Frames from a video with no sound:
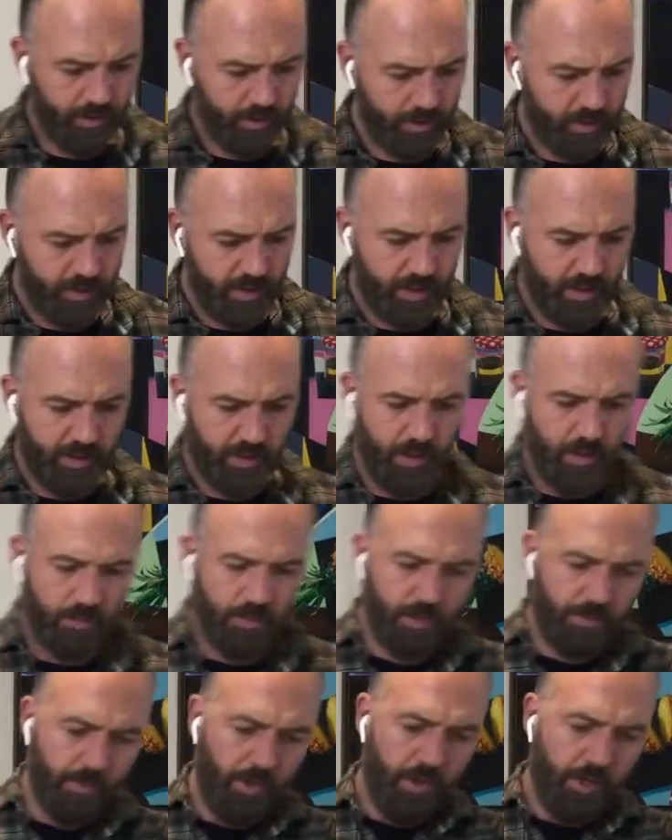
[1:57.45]
you see in there
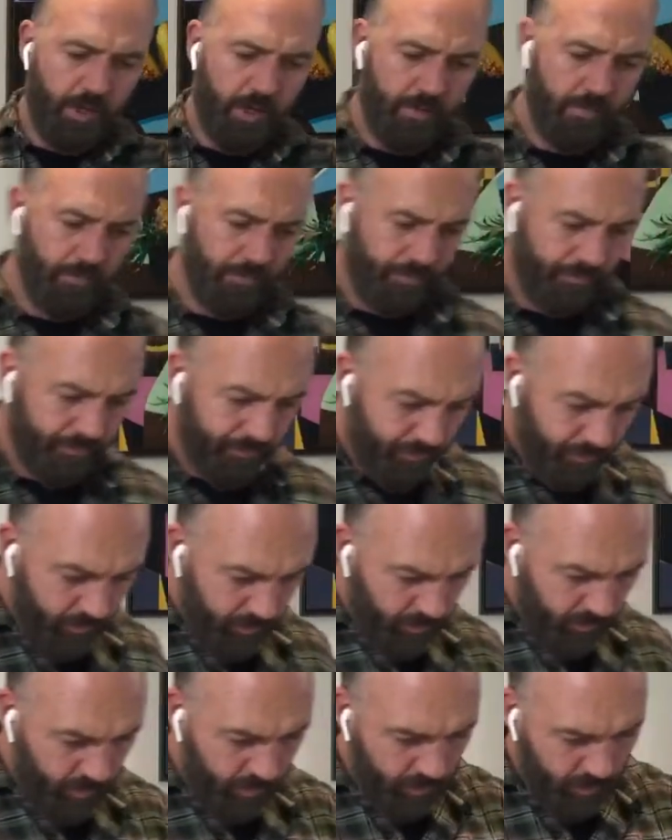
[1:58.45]
with the butter.
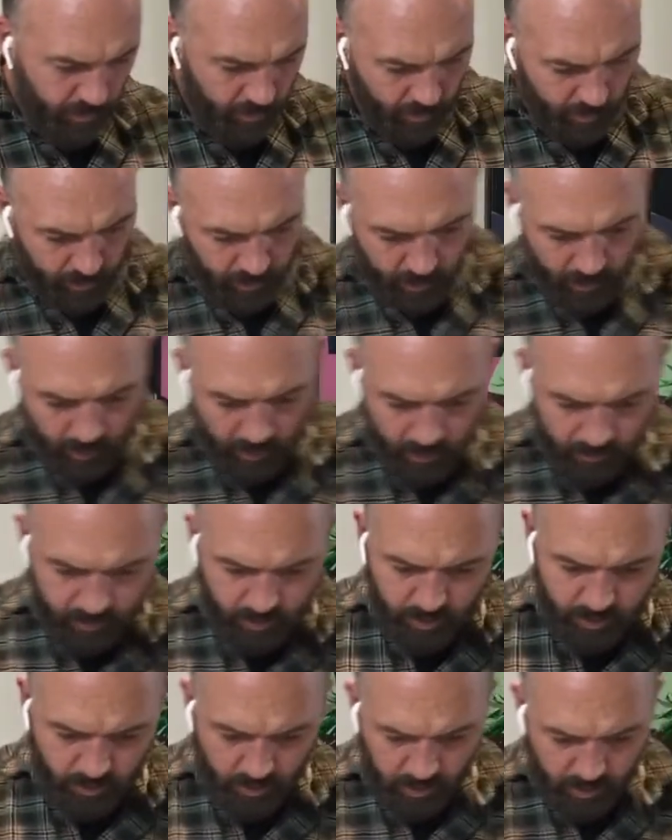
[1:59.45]
I'm
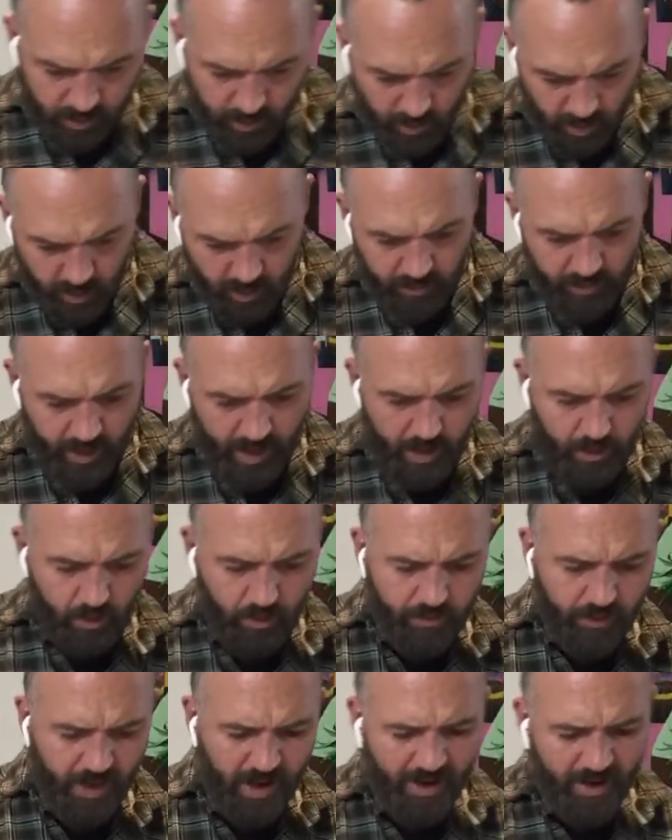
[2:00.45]
just going to turn that
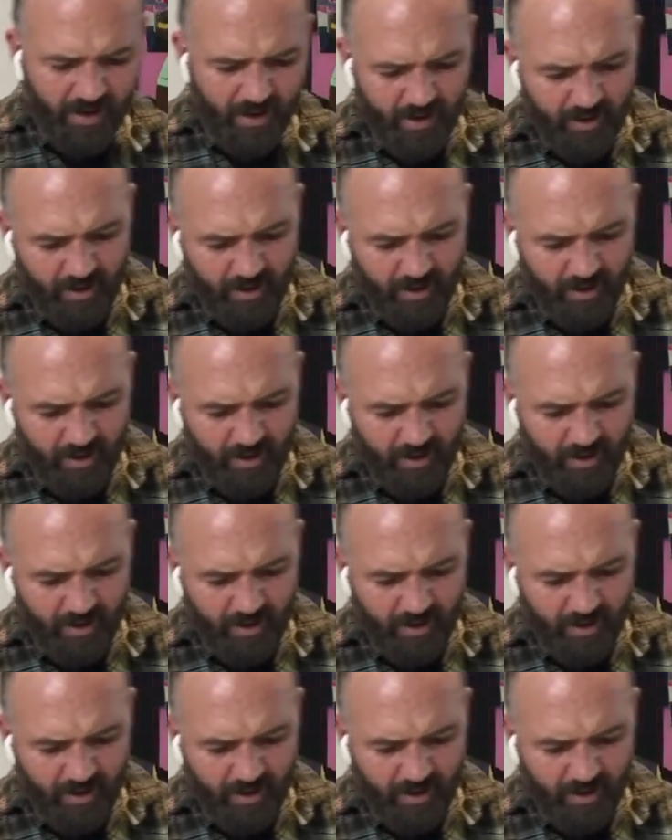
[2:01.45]
over.